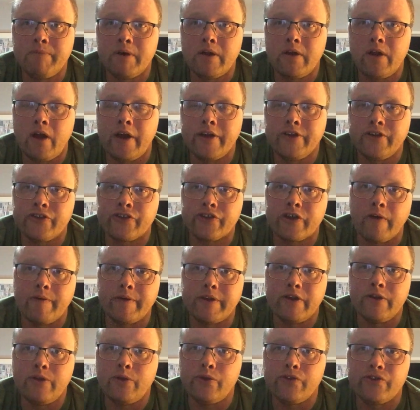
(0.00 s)
but I
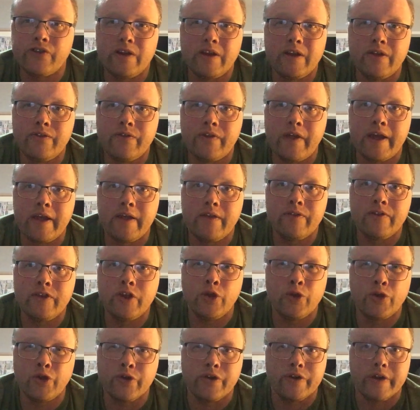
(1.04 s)
discovered in New Zealand
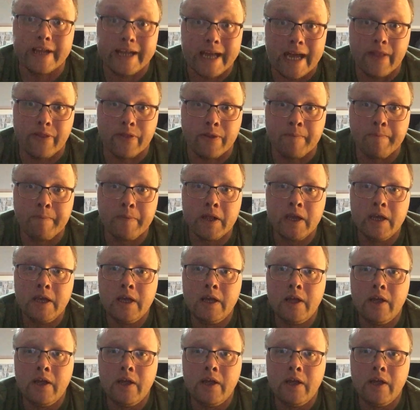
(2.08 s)
you couldn't get them.